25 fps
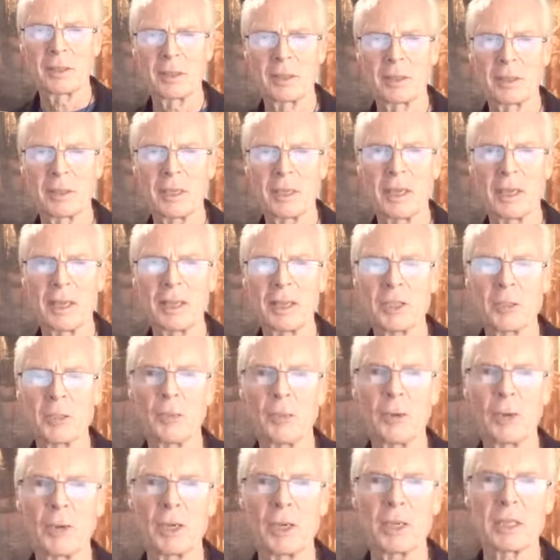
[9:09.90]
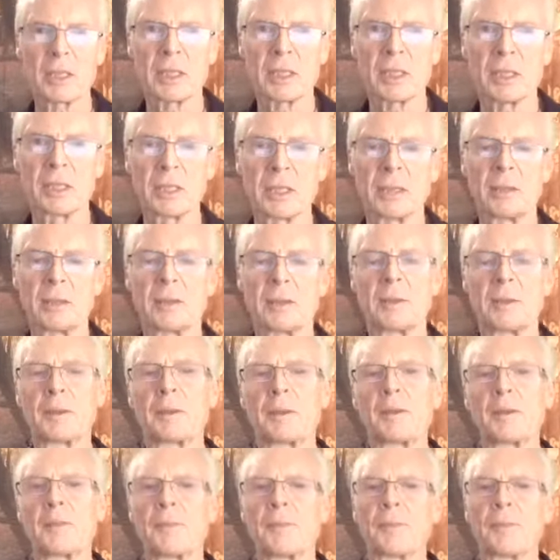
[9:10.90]
That is the point.
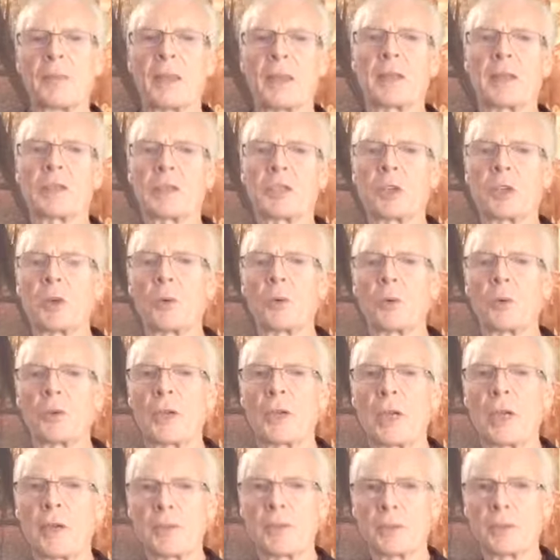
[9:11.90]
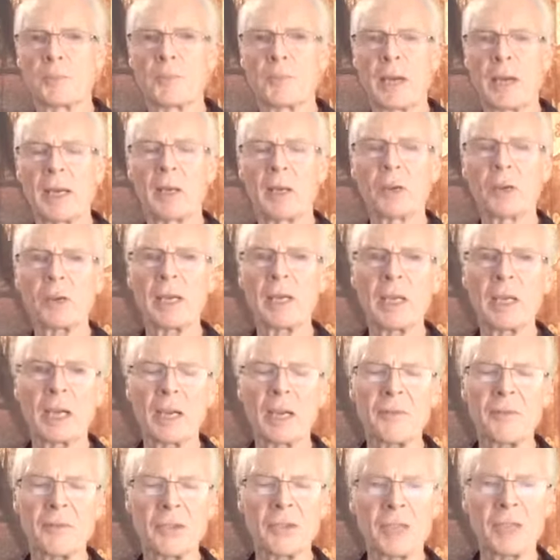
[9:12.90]
So that by looking
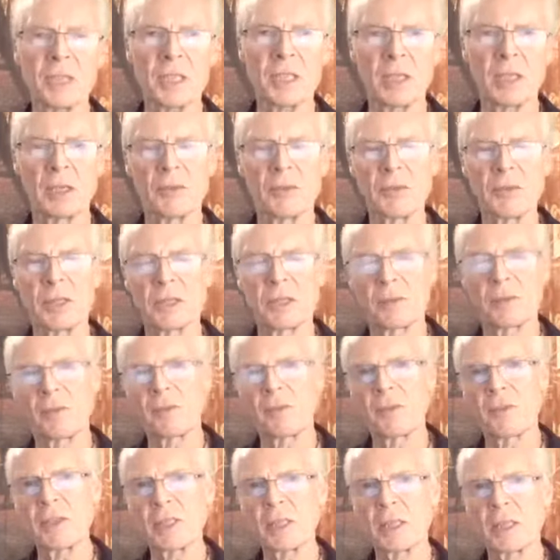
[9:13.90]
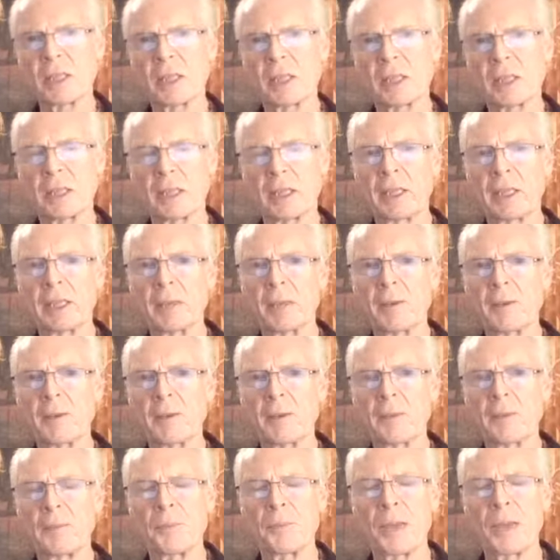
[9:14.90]
after ourselves physically,
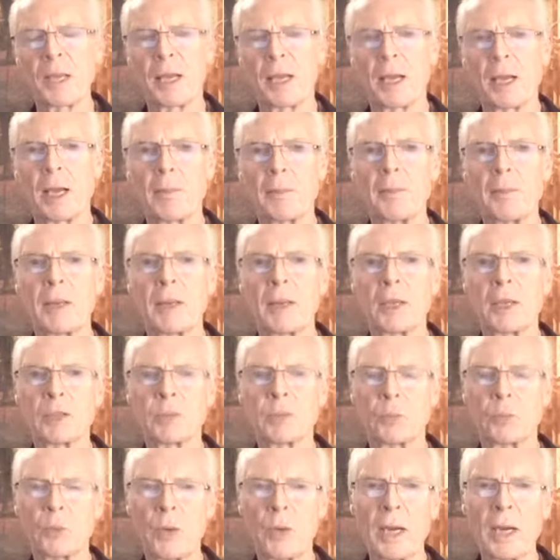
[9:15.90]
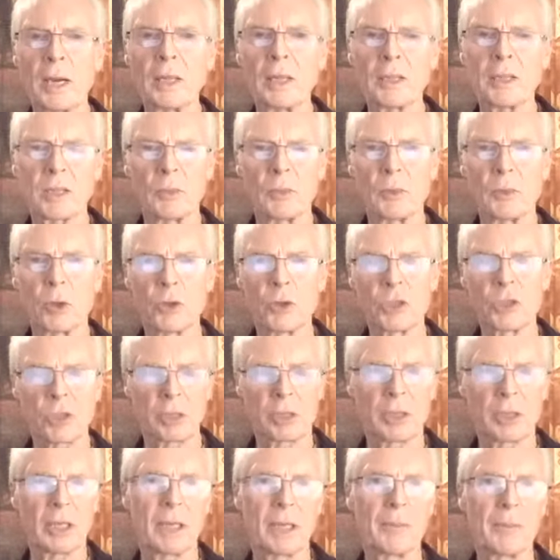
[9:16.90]
as well as
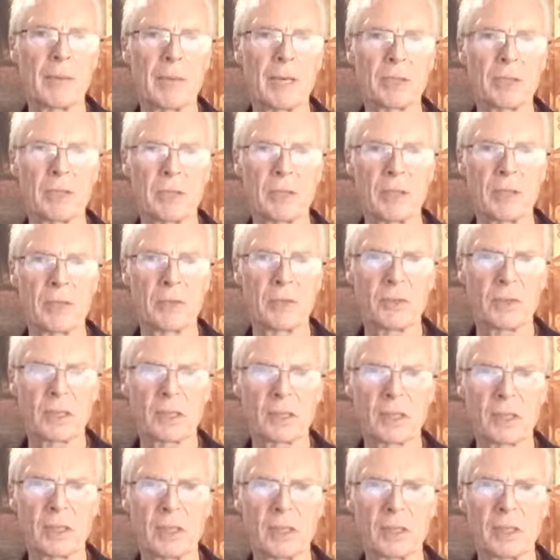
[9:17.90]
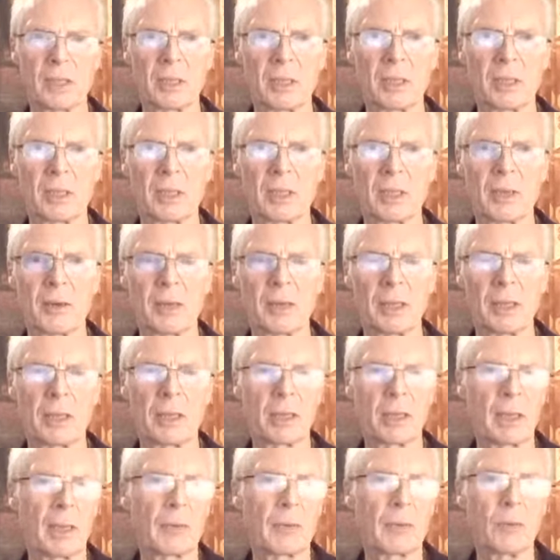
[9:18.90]
emotionally, it makes a difference. Now,
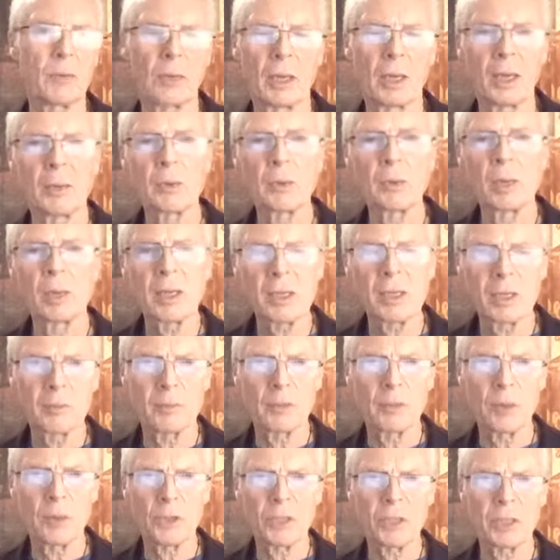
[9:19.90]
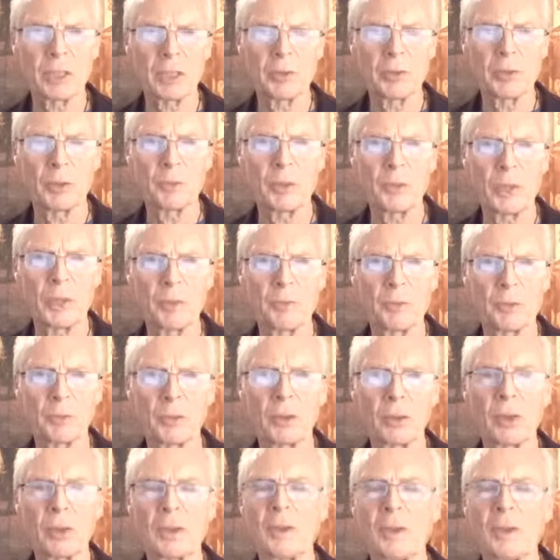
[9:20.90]
I work emotionally with people,